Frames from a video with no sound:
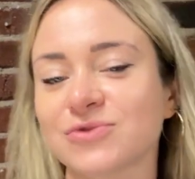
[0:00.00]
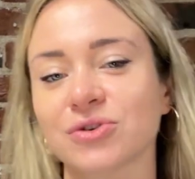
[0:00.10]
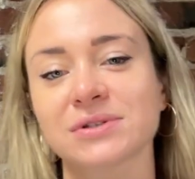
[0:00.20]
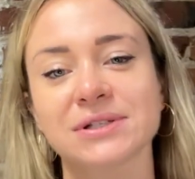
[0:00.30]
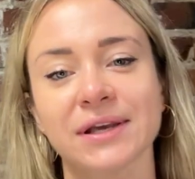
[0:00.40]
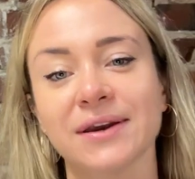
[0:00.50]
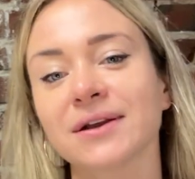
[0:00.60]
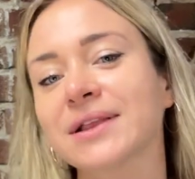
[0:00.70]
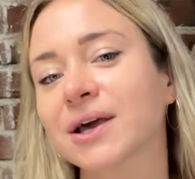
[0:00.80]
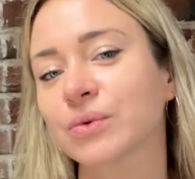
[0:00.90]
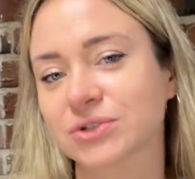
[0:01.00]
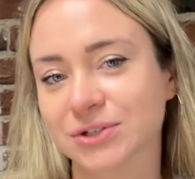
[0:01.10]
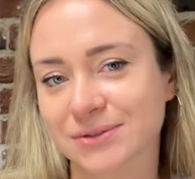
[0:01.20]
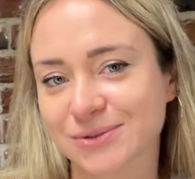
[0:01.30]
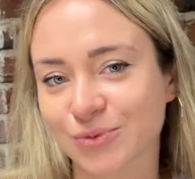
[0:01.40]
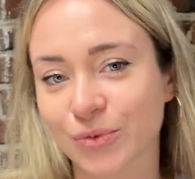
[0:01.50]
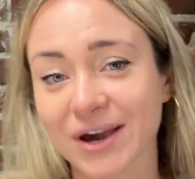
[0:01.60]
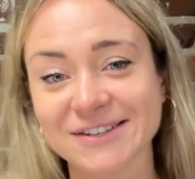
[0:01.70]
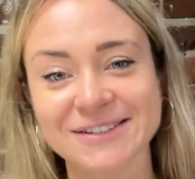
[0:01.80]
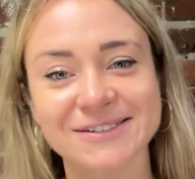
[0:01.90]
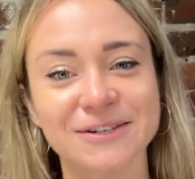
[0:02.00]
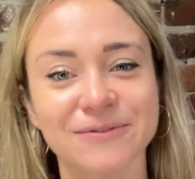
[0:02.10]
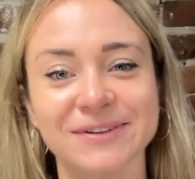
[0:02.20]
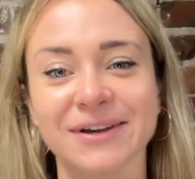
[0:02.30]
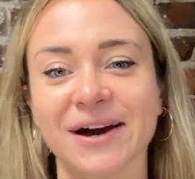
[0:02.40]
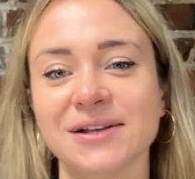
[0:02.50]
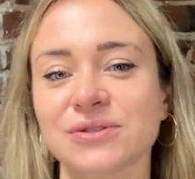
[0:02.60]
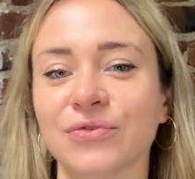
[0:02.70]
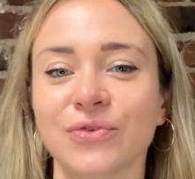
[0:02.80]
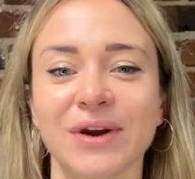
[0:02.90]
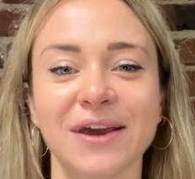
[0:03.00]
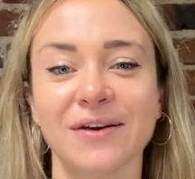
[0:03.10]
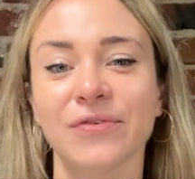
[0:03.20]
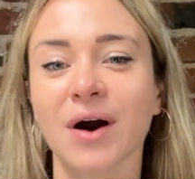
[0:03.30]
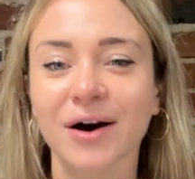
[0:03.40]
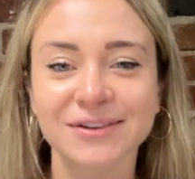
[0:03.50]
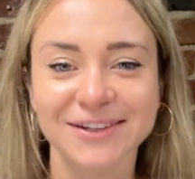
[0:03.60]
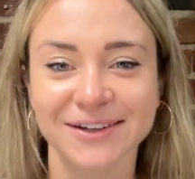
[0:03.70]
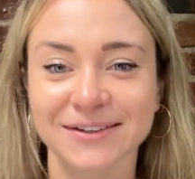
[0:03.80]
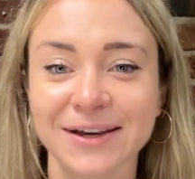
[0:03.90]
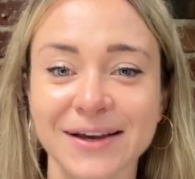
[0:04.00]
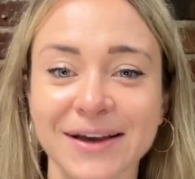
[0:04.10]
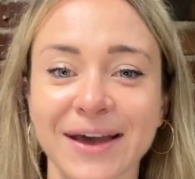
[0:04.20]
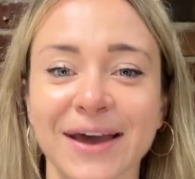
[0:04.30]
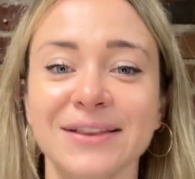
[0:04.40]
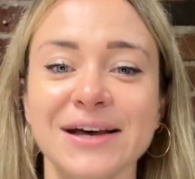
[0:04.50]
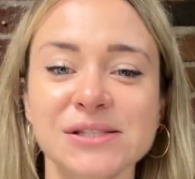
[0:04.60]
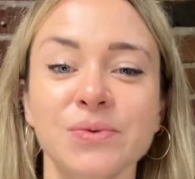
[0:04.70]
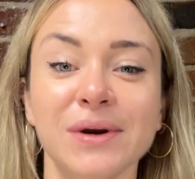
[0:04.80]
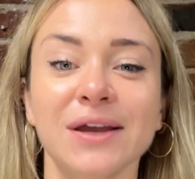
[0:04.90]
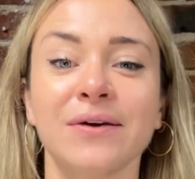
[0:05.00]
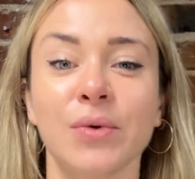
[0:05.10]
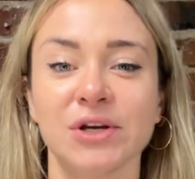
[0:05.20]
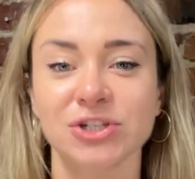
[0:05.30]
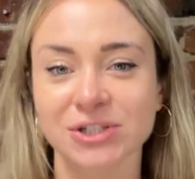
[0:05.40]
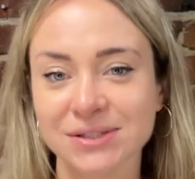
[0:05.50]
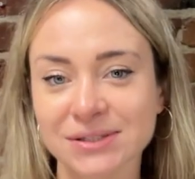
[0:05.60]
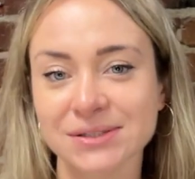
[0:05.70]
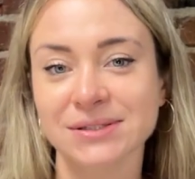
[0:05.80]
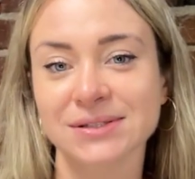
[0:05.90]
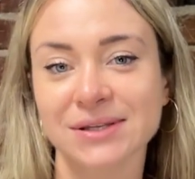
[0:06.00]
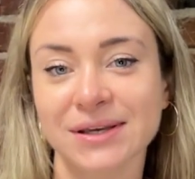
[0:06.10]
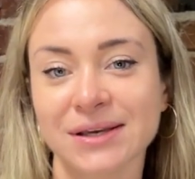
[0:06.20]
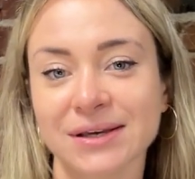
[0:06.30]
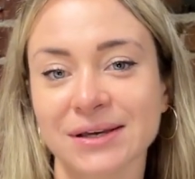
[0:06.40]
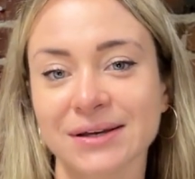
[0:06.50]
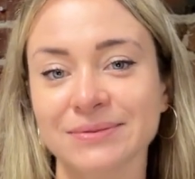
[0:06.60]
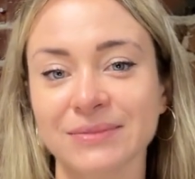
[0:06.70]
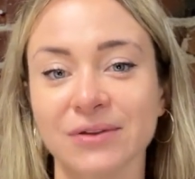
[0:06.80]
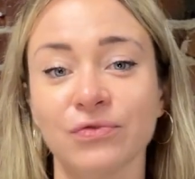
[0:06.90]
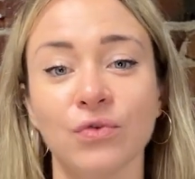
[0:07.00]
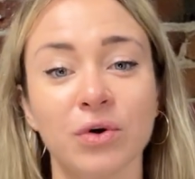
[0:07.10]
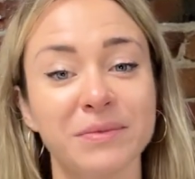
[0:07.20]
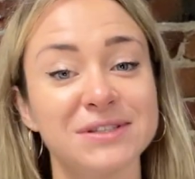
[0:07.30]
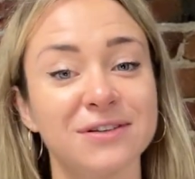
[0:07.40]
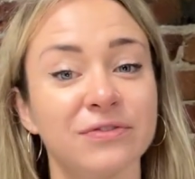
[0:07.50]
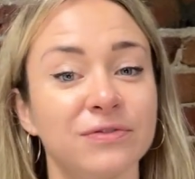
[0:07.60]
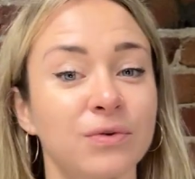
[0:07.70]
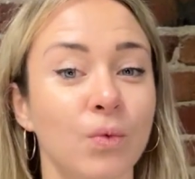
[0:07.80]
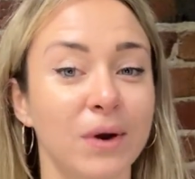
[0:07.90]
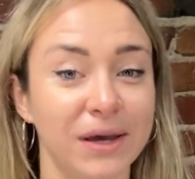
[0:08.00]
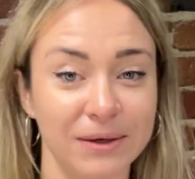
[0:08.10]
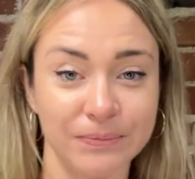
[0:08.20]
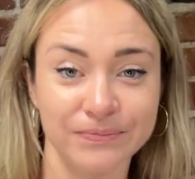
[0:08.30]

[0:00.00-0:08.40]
translating languages, writing different kinds of creative content, and answering questions in an informative way.